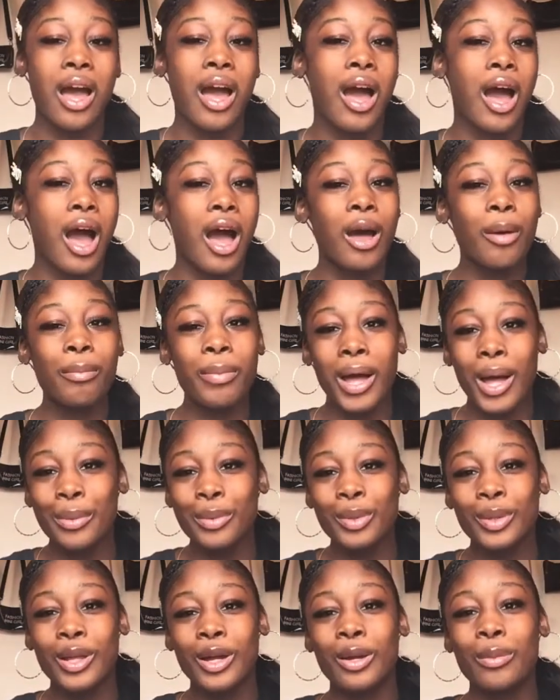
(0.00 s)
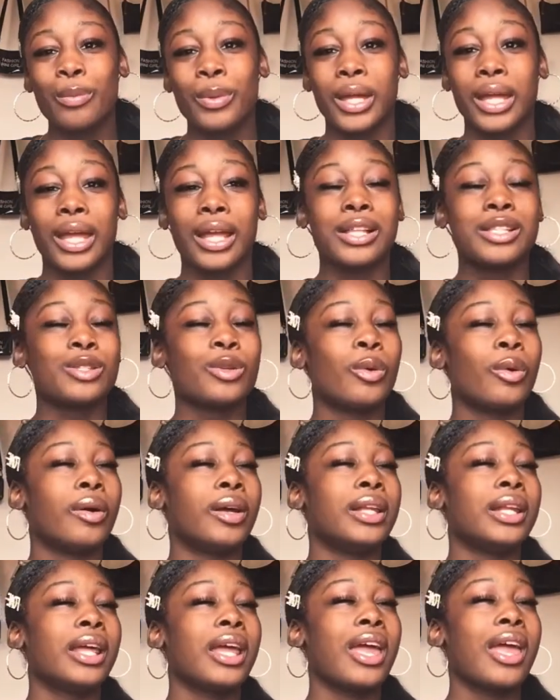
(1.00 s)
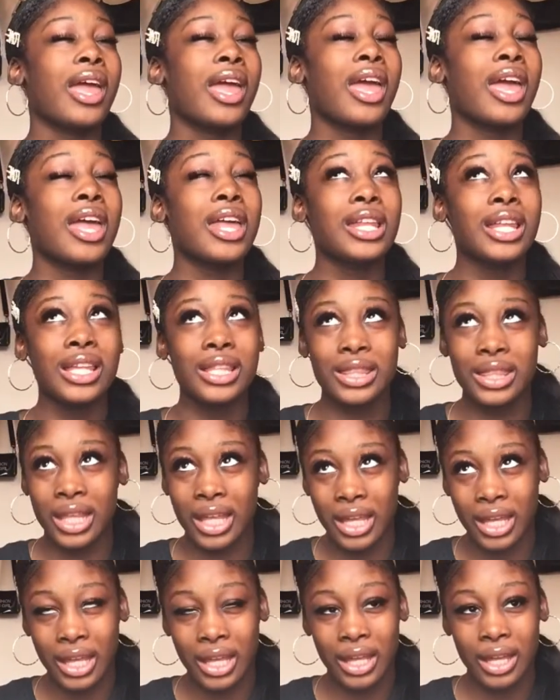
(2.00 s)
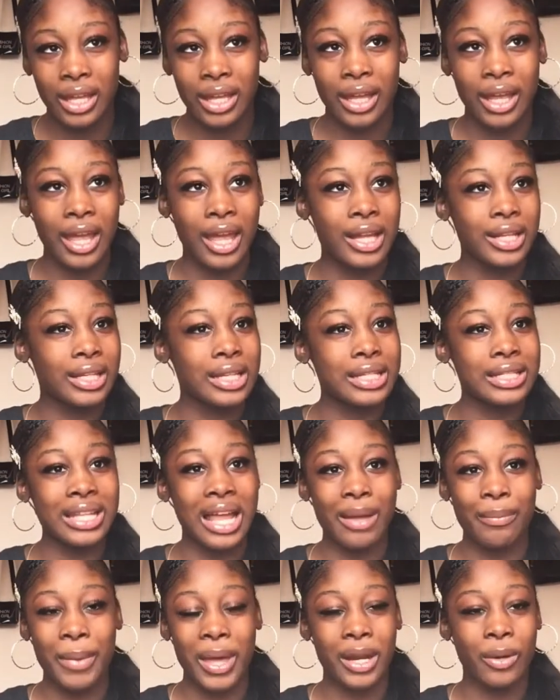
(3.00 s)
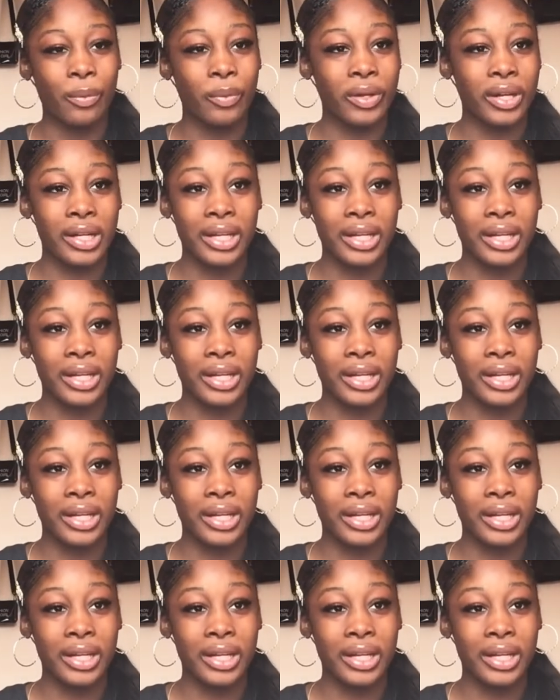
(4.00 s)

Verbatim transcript: Unpopular opinions on anything, it does not matter what it